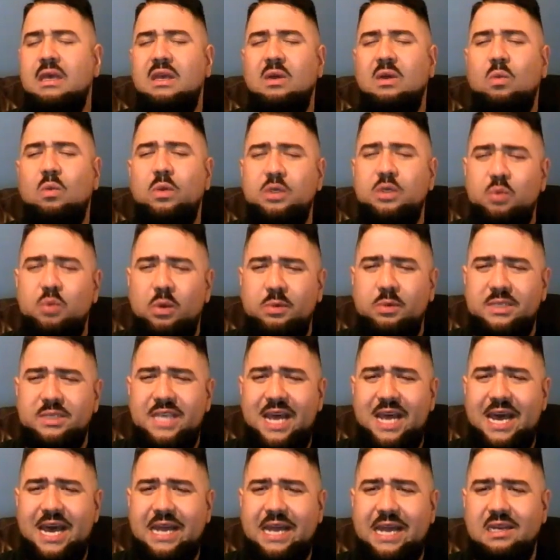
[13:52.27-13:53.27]
Which one was
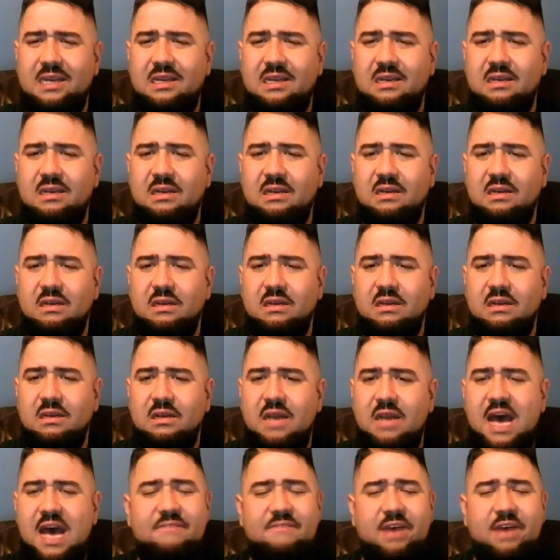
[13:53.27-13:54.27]
that?
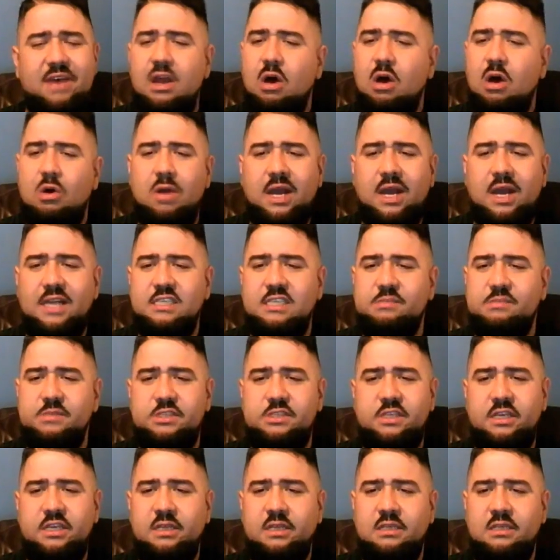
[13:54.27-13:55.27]
I've had all kinds of
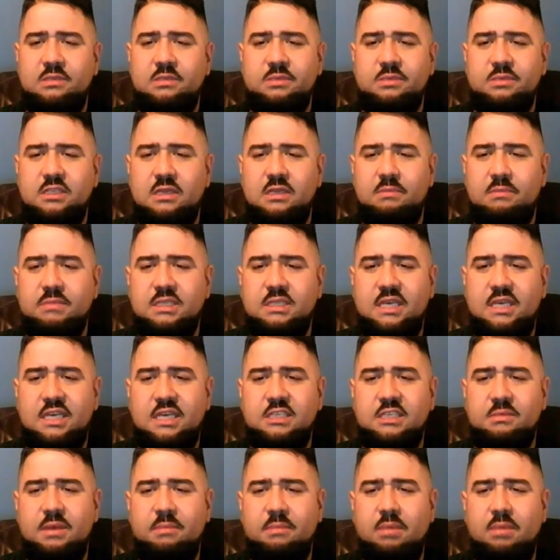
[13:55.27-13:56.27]
machines massaging
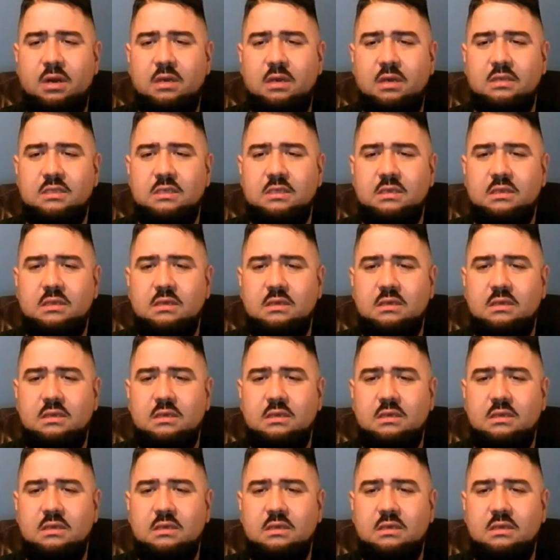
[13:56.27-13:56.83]
my balls.